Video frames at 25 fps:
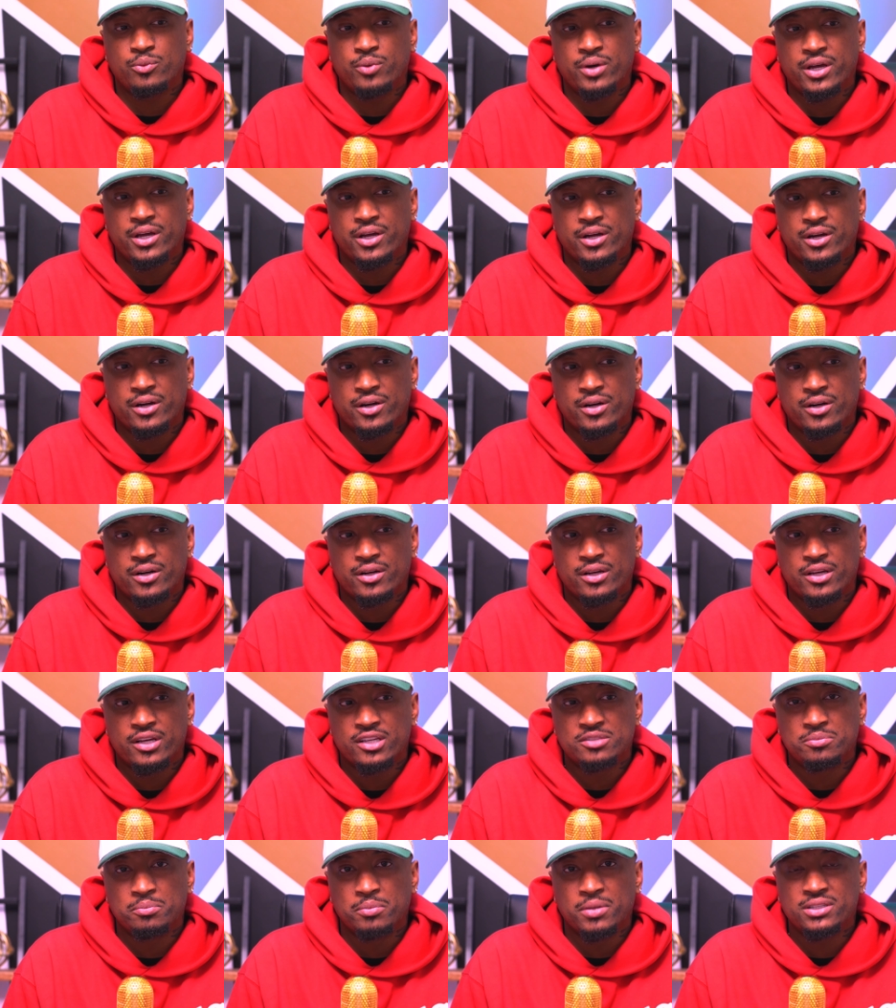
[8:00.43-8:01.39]
where,
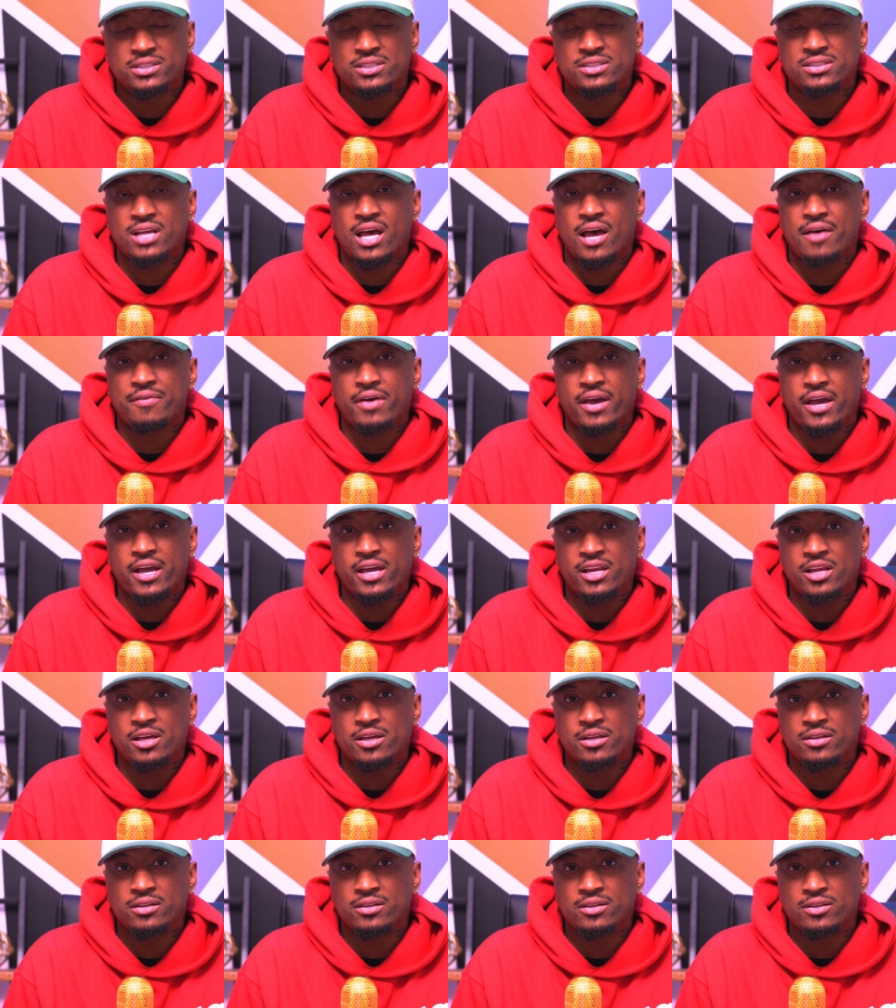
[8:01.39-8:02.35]
as much as I've
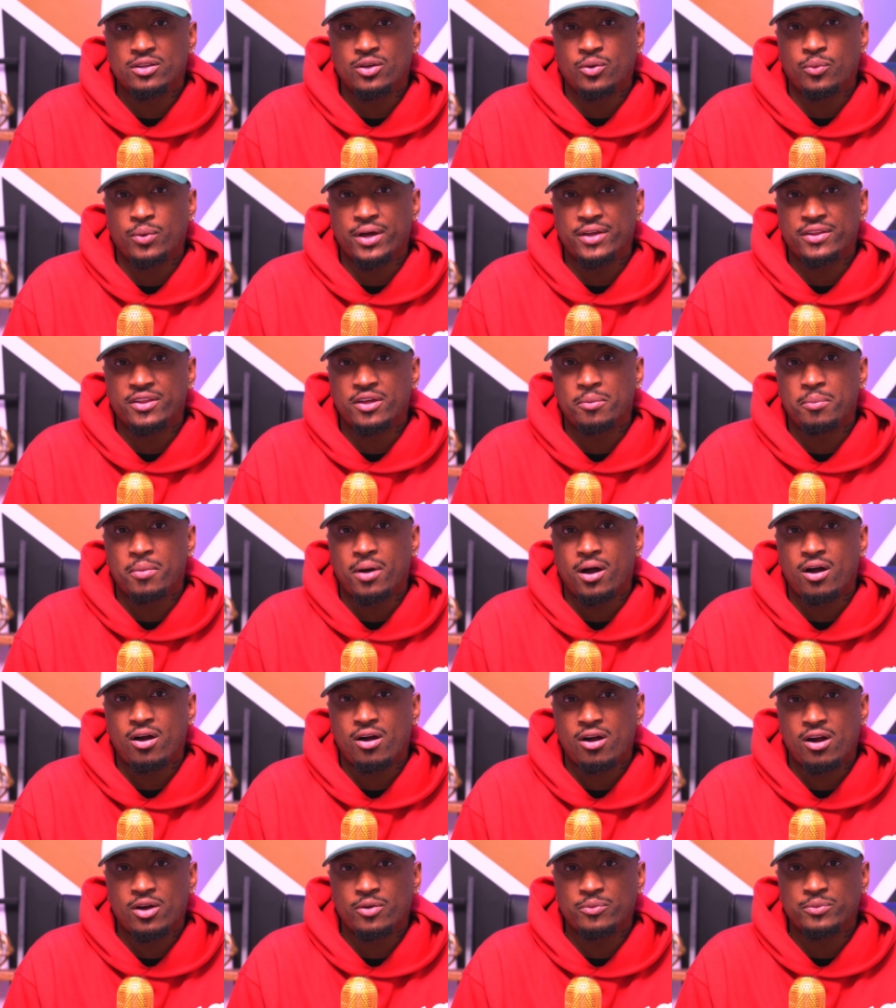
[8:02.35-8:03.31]
hated the way that my
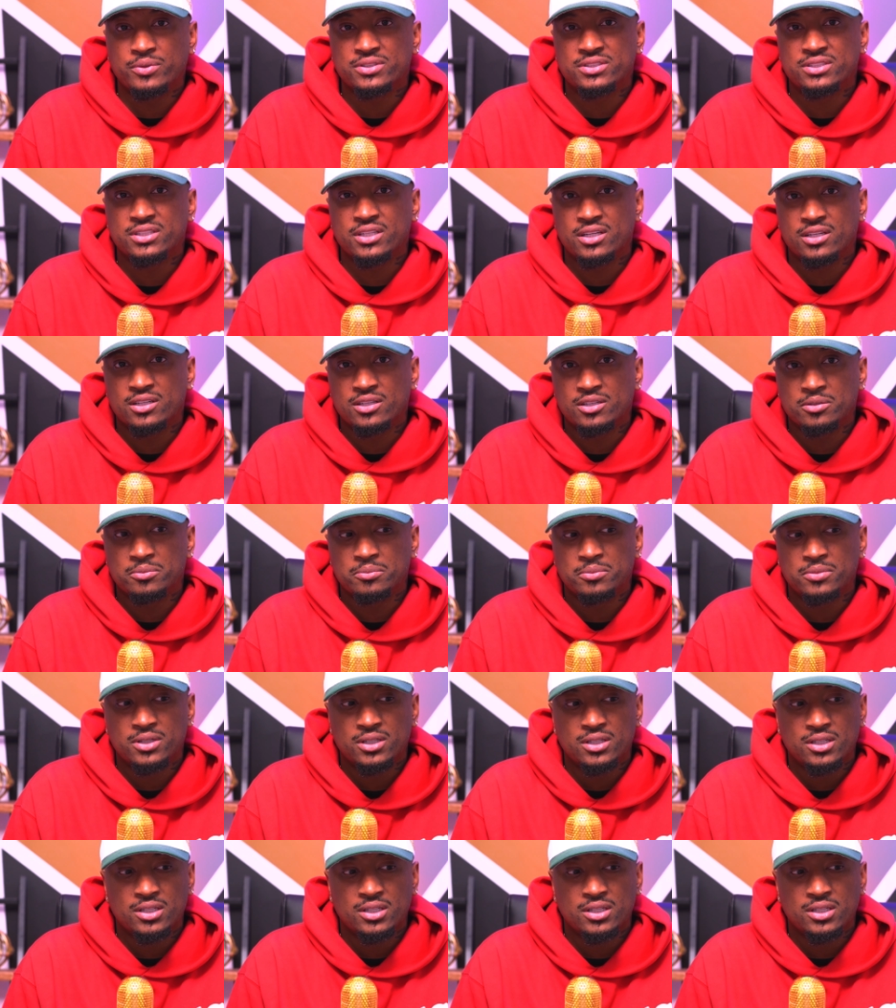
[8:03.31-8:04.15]
heart was set up,